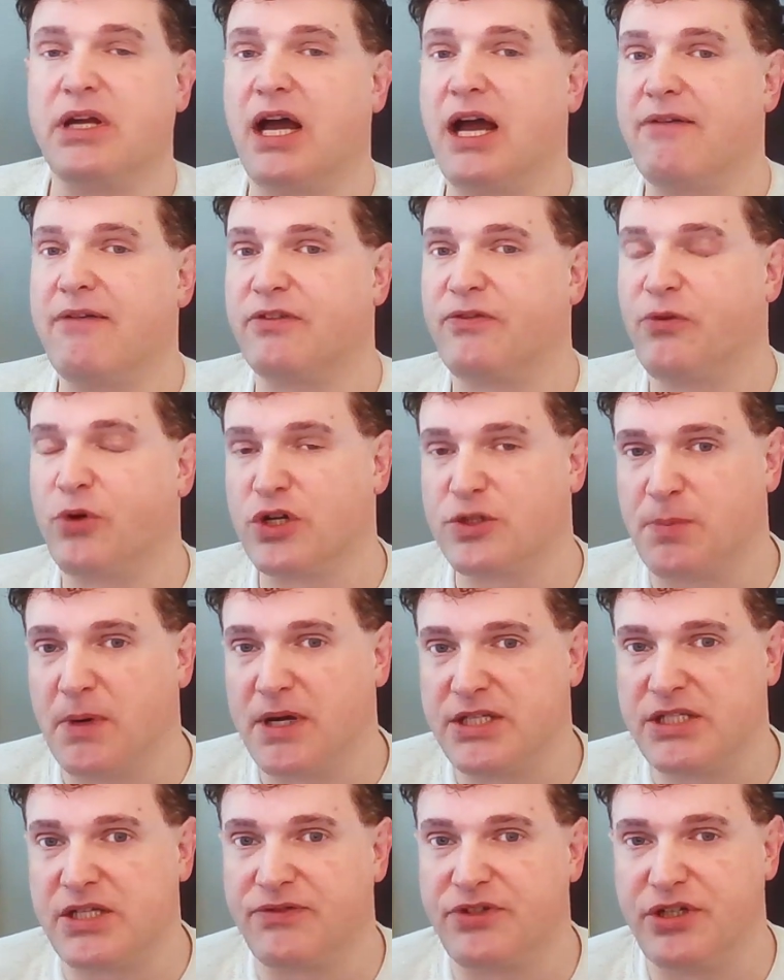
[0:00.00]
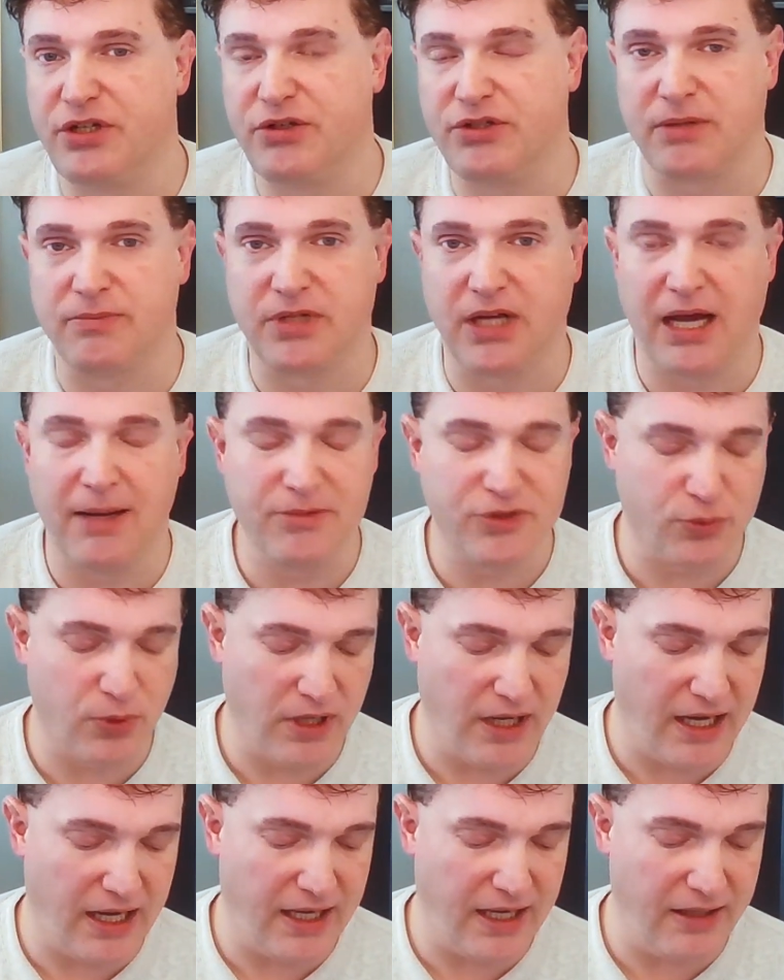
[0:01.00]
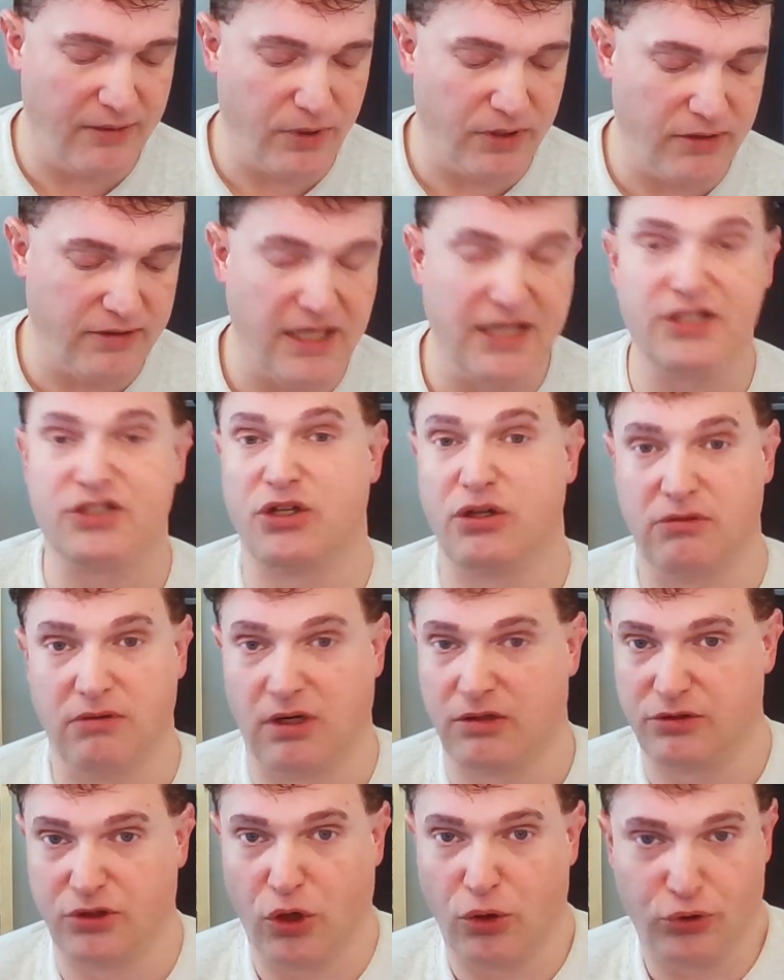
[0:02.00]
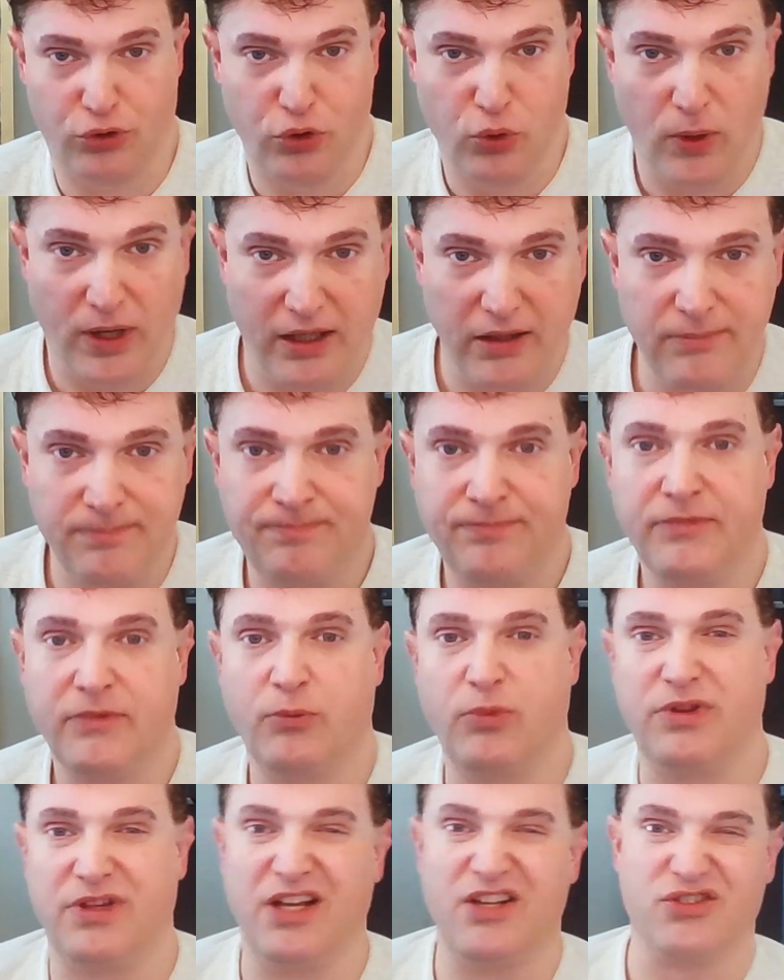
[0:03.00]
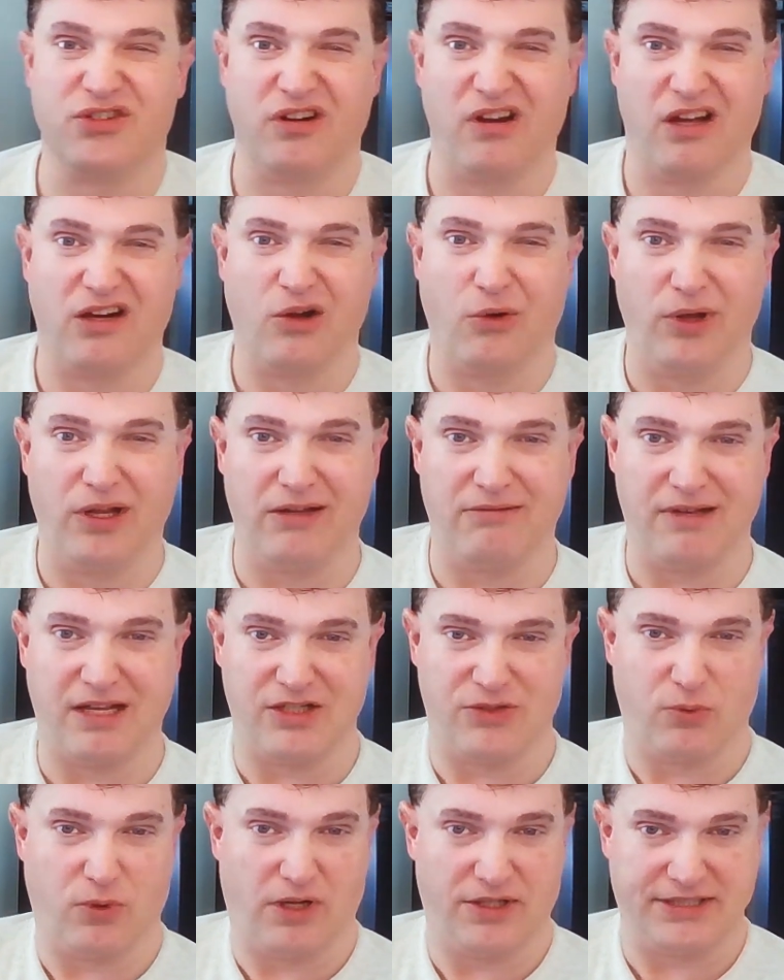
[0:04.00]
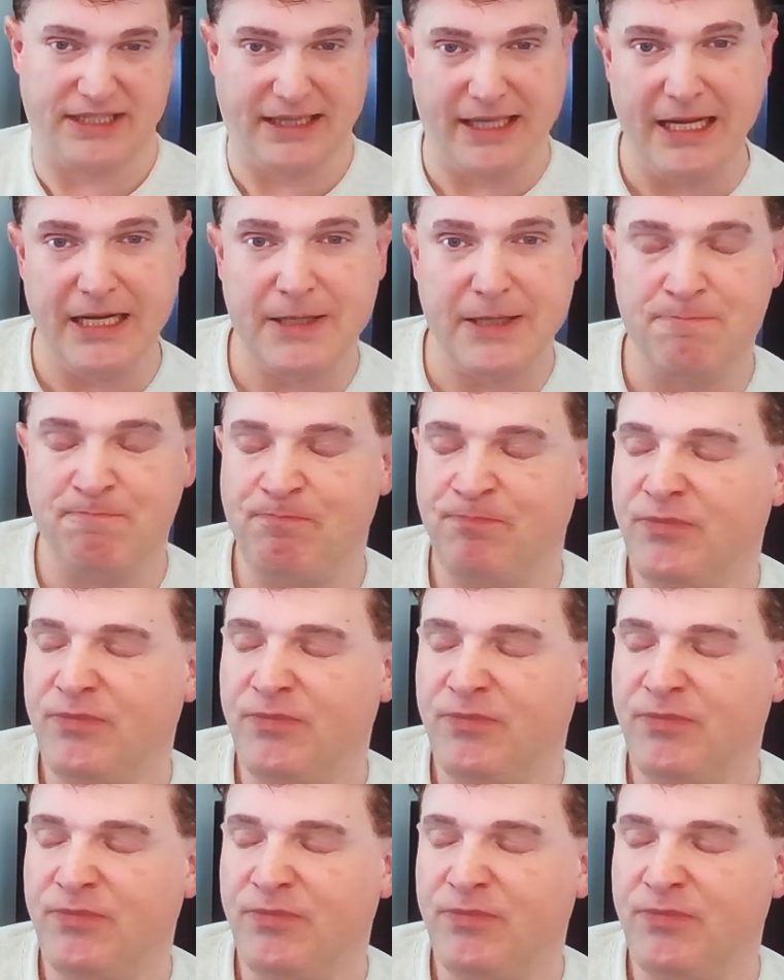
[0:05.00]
I have to force myself to do sometimes when things don't do well, when things are not going as well as I'd like,